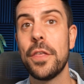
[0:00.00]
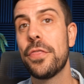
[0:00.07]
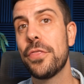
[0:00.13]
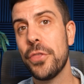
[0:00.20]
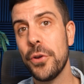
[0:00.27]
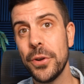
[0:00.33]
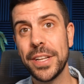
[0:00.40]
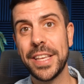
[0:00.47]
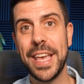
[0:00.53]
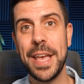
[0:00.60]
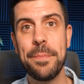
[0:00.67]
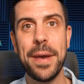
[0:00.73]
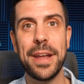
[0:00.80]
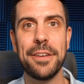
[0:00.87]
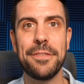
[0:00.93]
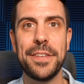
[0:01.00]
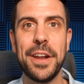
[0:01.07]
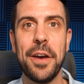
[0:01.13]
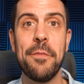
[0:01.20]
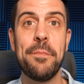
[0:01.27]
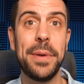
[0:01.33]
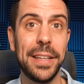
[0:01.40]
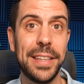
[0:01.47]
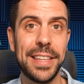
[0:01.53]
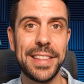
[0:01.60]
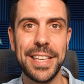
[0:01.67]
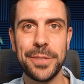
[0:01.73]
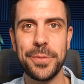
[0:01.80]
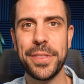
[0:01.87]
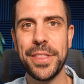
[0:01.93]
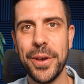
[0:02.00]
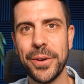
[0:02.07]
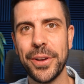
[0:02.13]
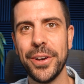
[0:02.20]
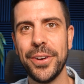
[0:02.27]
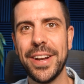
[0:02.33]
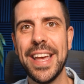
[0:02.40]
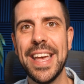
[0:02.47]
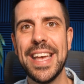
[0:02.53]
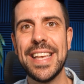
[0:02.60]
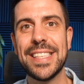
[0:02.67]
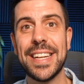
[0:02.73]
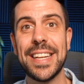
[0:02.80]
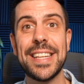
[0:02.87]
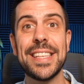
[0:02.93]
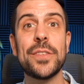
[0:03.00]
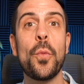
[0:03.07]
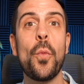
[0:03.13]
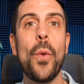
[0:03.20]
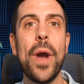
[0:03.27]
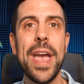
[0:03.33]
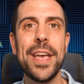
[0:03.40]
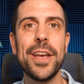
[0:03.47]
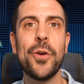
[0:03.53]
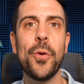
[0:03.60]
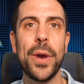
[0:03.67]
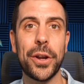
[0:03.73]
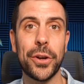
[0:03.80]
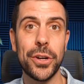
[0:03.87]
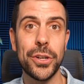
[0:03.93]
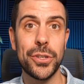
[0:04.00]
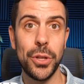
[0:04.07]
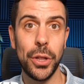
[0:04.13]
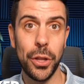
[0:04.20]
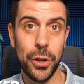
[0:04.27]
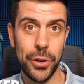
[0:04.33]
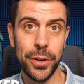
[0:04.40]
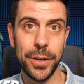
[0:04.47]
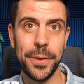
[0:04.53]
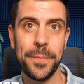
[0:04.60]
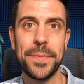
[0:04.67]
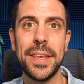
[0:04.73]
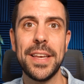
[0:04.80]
The third key benefit of building things with no-code is that it is way quicker to learn.